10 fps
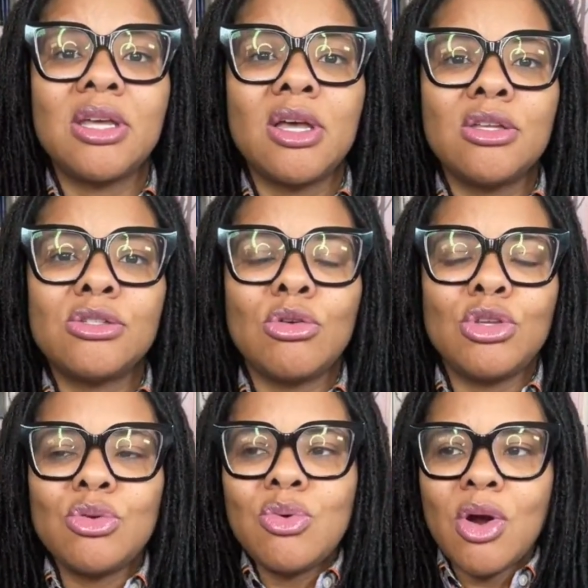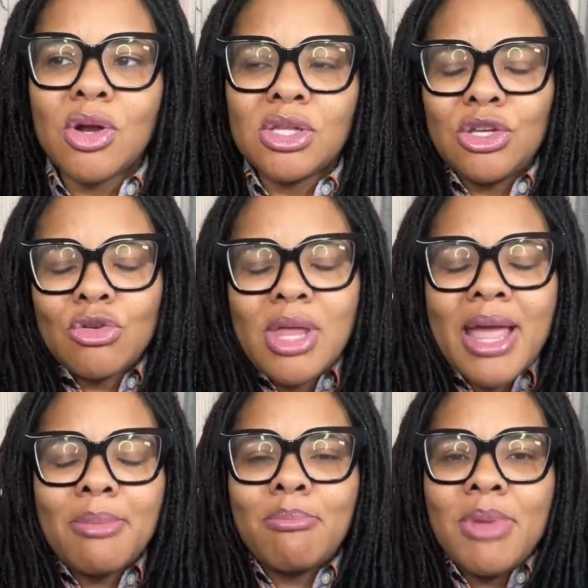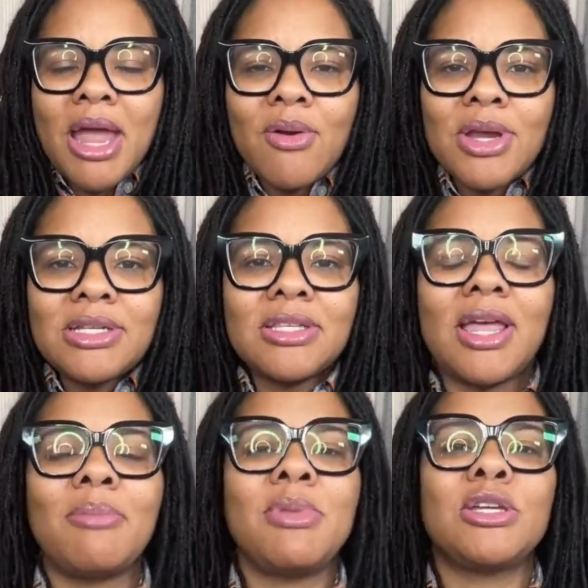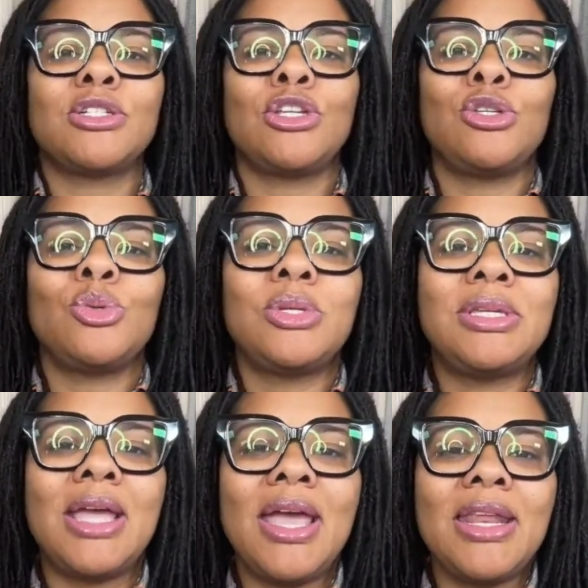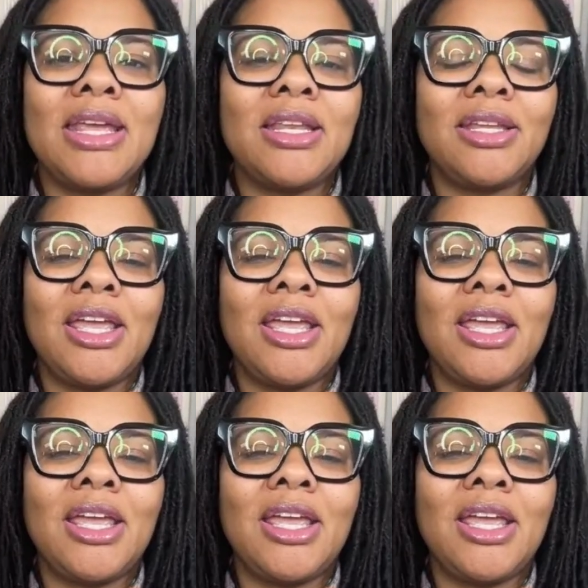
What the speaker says: So you're like married to that mission. You get it.